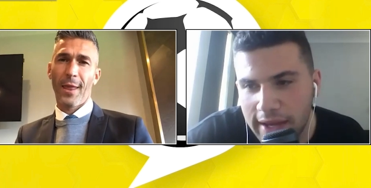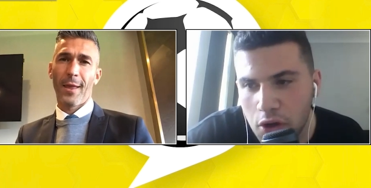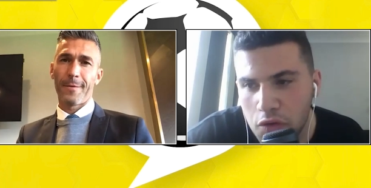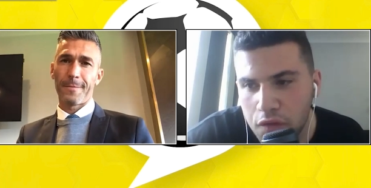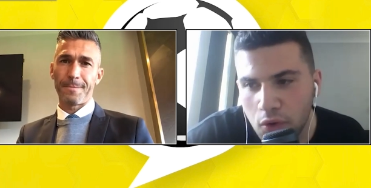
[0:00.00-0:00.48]
Speaker 1: they
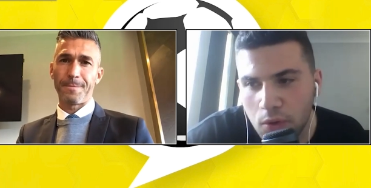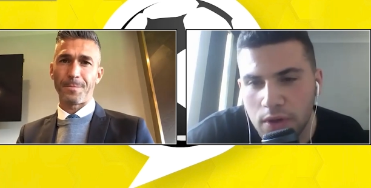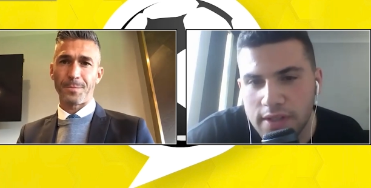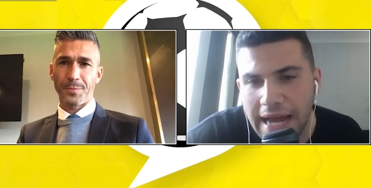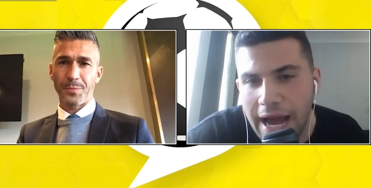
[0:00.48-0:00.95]
go
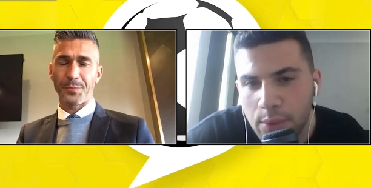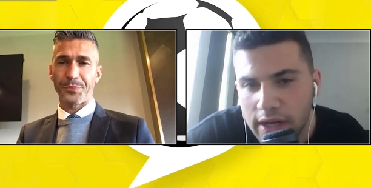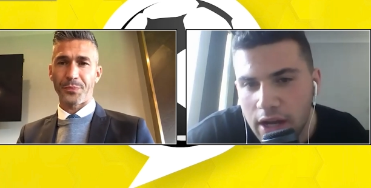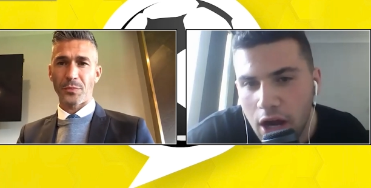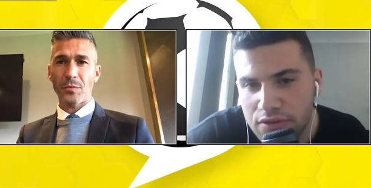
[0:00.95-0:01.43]
forward? How
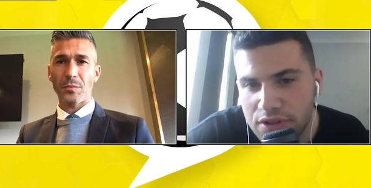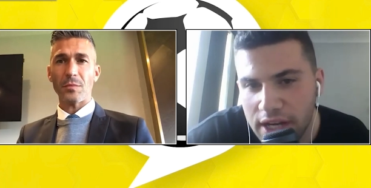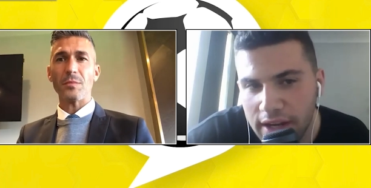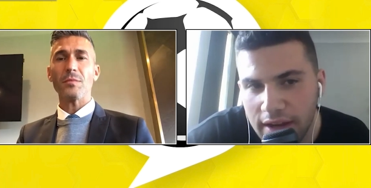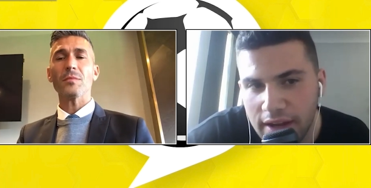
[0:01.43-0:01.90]

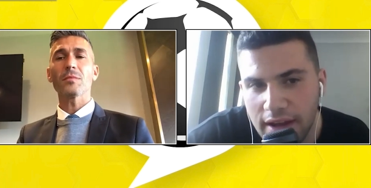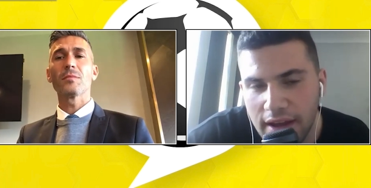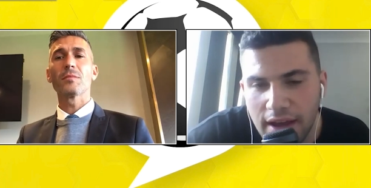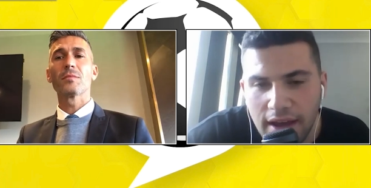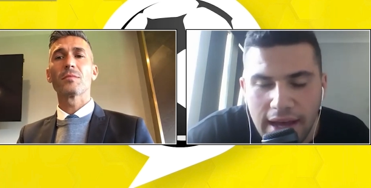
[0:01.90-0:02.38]
encouraging
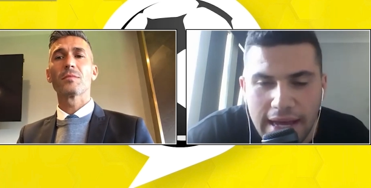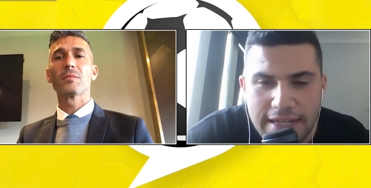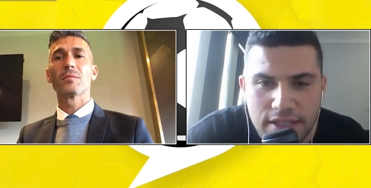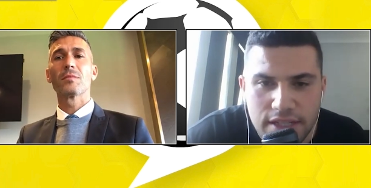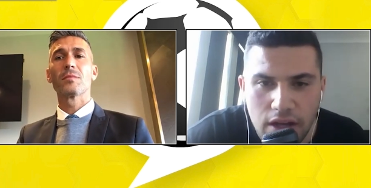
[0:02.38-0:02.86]

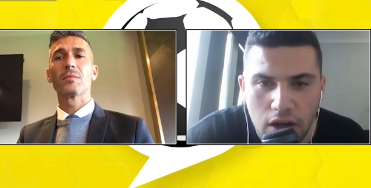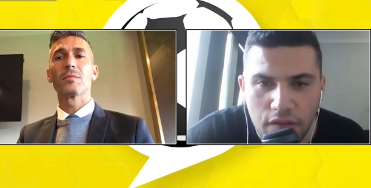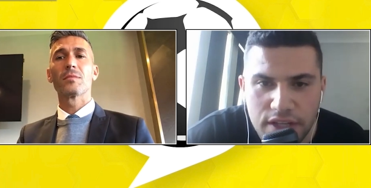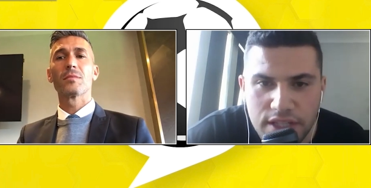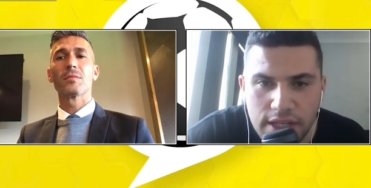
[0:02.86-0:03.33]
has the
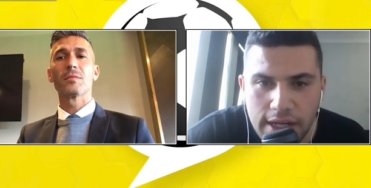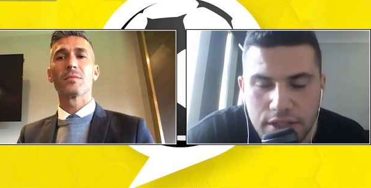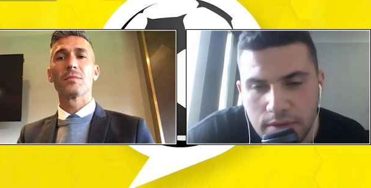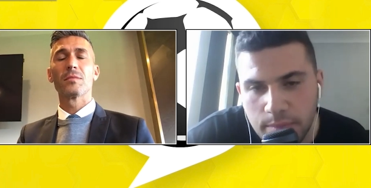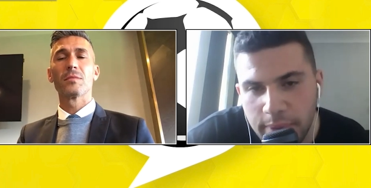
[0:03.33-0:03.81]
start of the
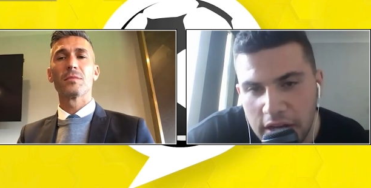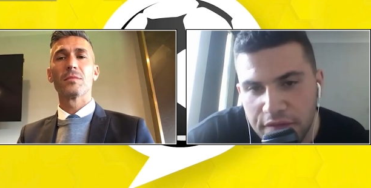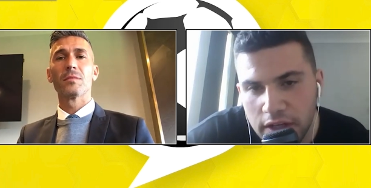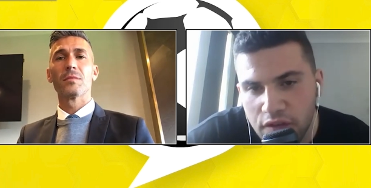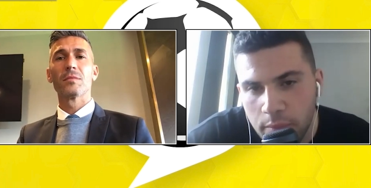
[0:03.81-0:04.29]
season
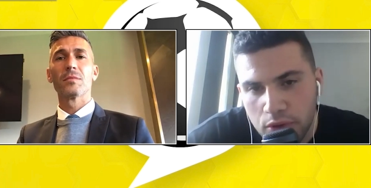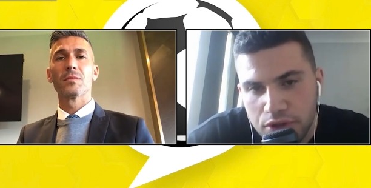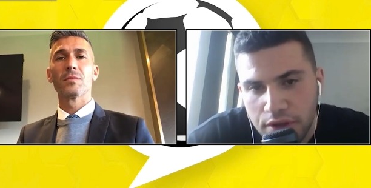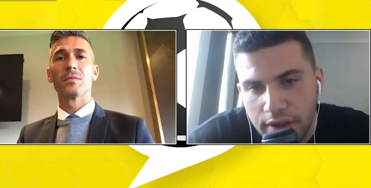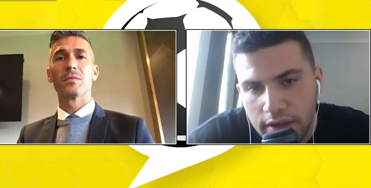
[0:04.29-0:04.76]
been for Liverpool,
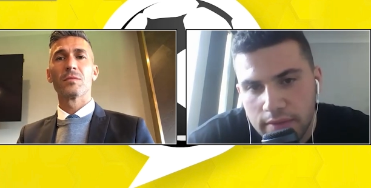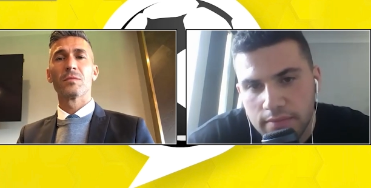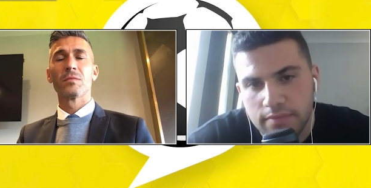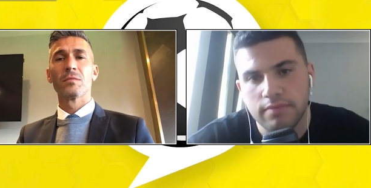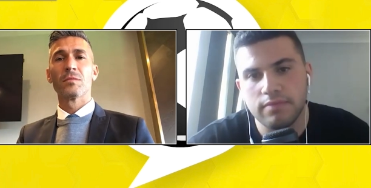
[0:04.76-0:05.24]
do you think?
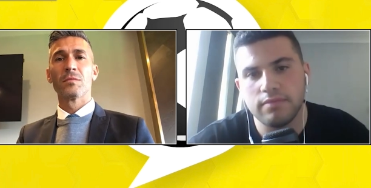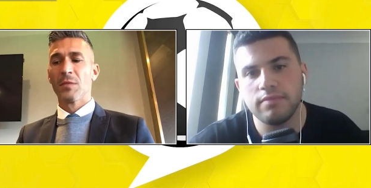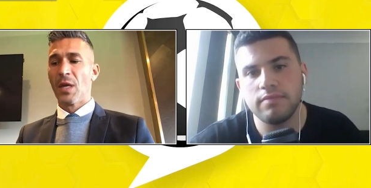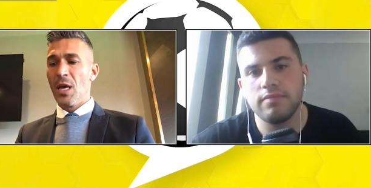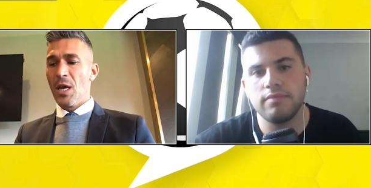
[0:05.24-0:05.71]

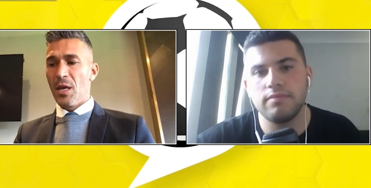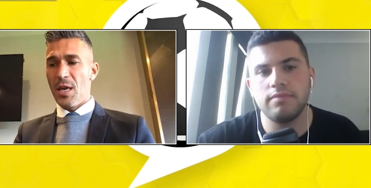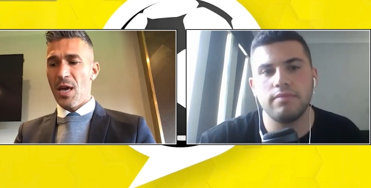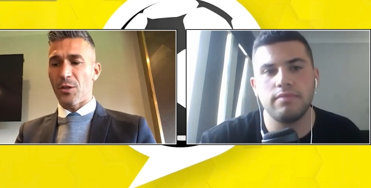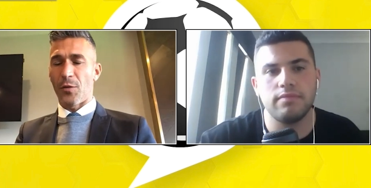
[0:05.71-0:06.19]

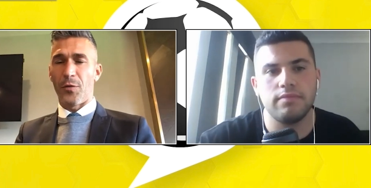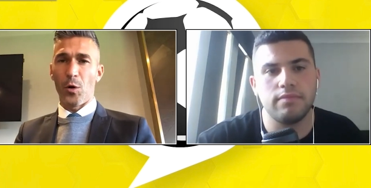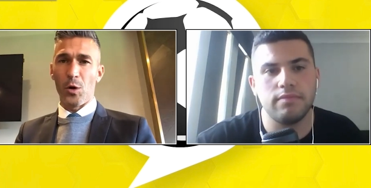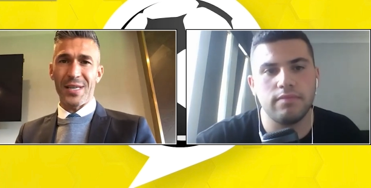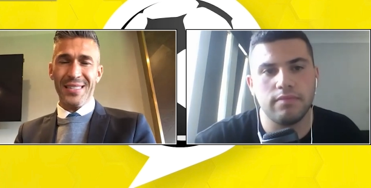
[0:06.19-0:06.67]
Speaker 2: Yes, of
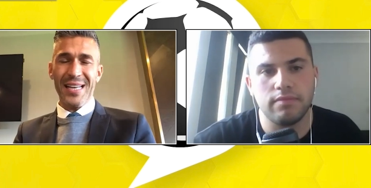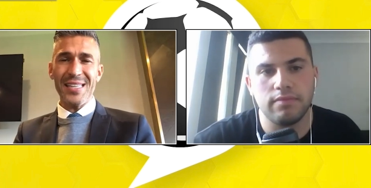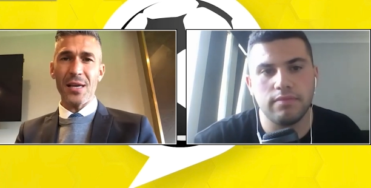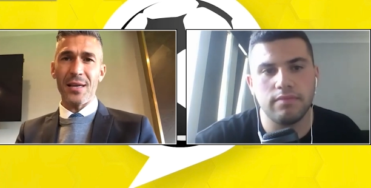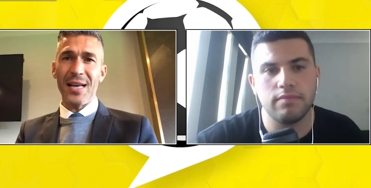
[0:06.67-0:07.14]
course.
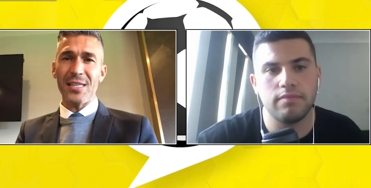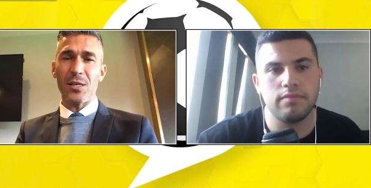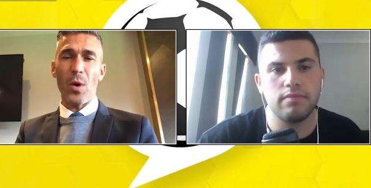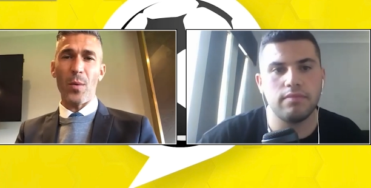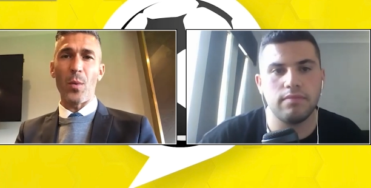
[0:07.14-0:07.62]
That's the, that's
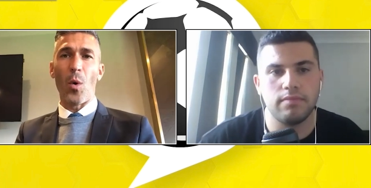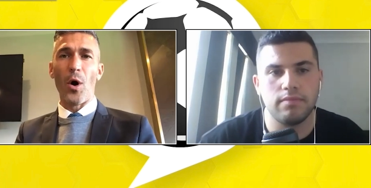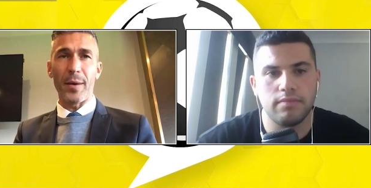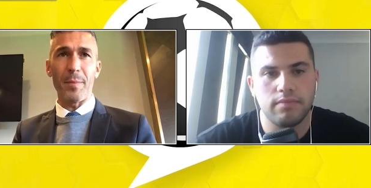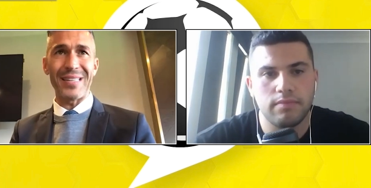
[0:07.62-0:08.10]
the way we
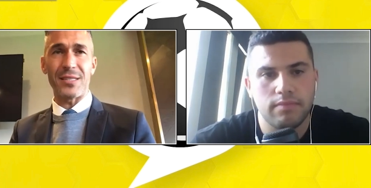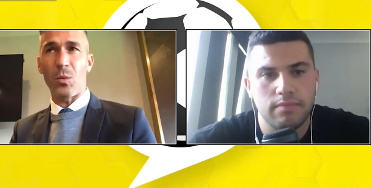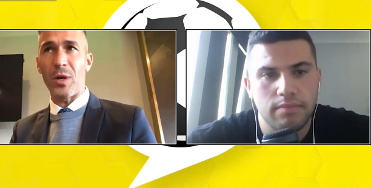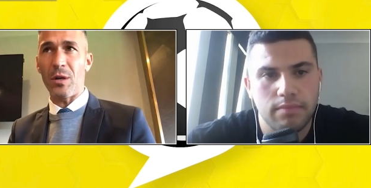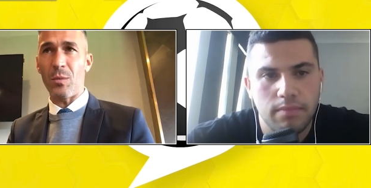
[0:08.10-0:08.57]
want it. But
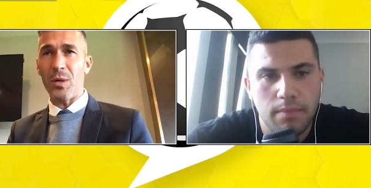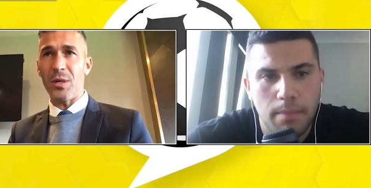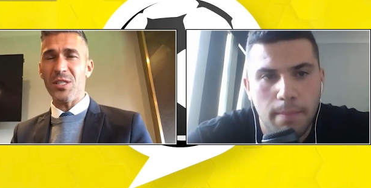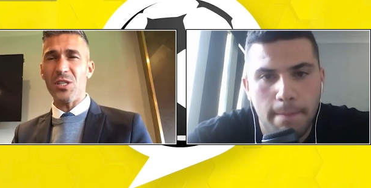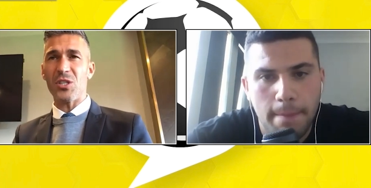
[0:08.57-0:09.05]
when, when
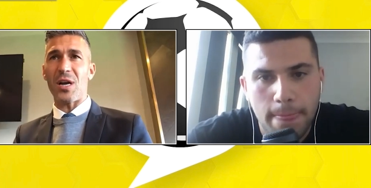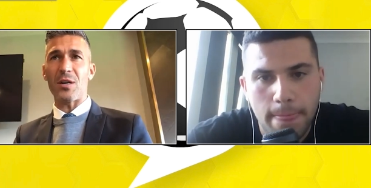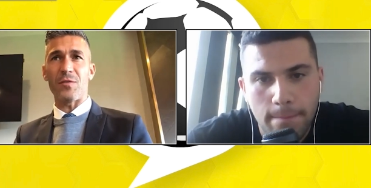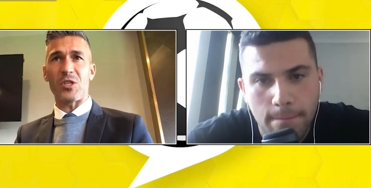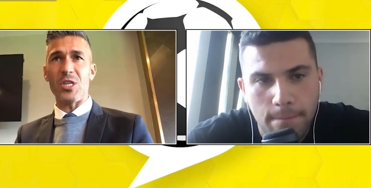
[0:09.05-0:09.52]
this
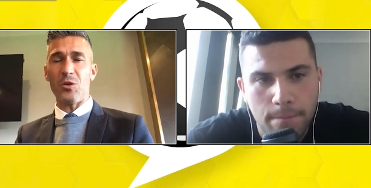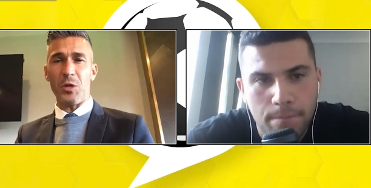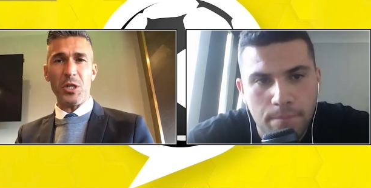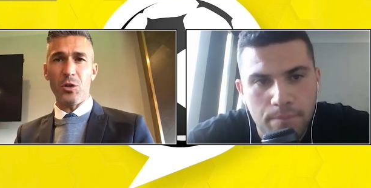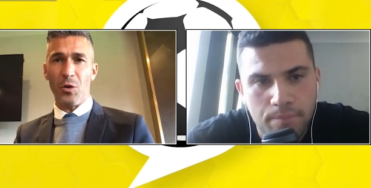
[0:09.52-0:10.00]
started the season,
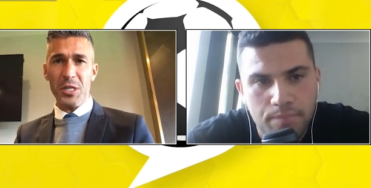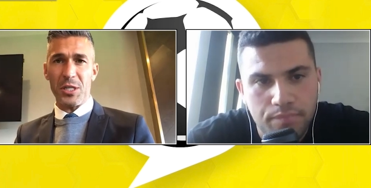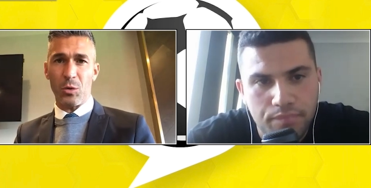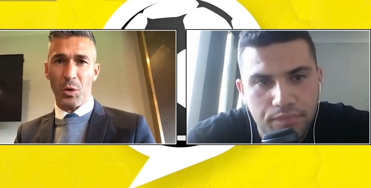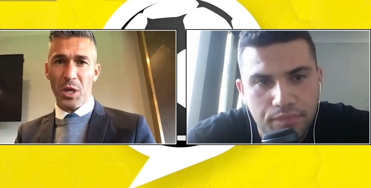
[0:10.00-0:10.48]
it's not
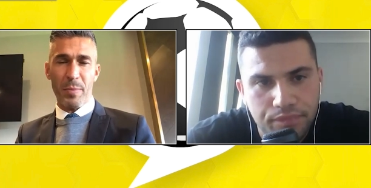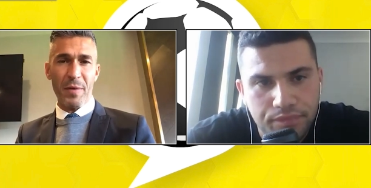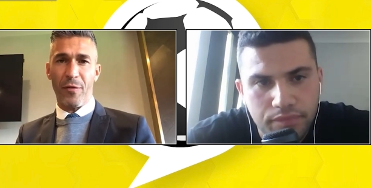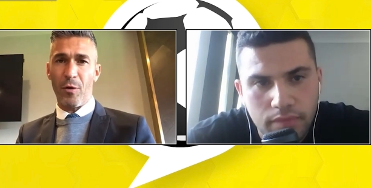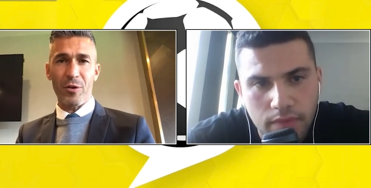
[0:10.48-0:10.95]
easy to keep
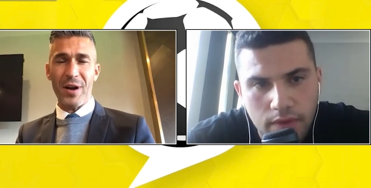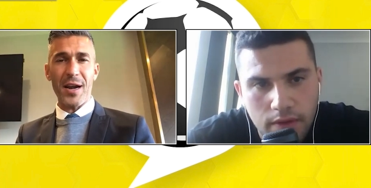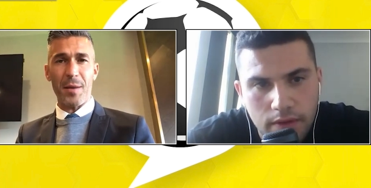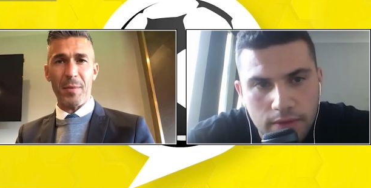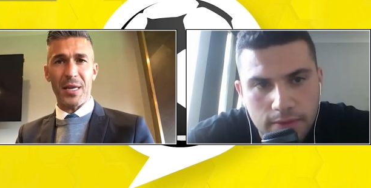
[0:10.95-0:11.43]
it for
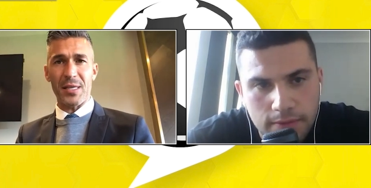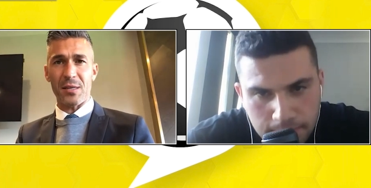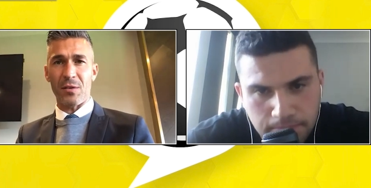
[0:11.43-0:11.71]
90 minutes.